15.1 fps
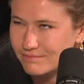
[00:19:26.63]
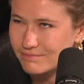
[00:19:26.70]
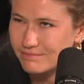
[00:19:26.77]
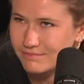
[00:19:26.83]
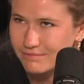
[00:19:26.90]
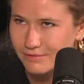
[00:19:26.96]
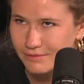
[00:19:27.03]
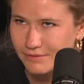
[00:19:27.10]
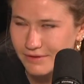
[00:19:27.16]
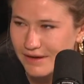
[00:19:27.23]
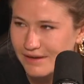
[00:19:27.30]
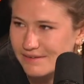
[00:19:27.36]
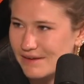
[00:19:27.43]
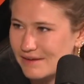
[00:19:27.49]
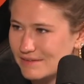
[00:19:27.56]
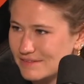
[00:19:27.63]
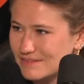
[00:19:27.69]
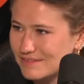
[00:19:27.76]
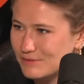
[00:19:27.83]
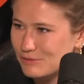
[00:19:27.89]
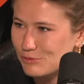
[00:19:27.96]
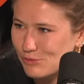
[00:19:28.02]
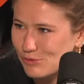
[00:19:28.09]
48 hours
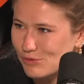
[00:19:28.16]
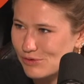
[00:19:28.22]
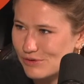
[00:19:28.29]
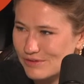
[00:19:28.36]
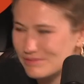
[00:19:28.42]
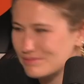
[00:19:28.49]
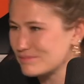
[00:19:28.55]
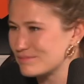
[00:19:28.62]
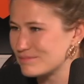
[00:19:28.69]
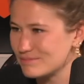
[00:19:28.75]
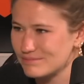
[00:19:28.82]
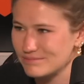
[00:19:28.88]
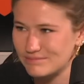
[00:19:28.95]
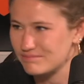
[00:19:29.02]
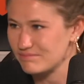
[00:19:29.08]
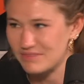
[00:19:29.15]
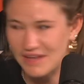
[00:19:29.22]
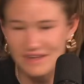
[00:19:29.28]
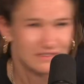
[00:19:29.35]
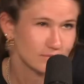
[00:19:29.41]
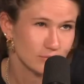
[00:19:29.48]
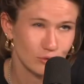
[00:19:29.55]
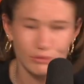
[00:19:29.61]
or
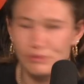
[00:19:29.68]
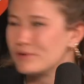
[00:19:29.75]
less, more?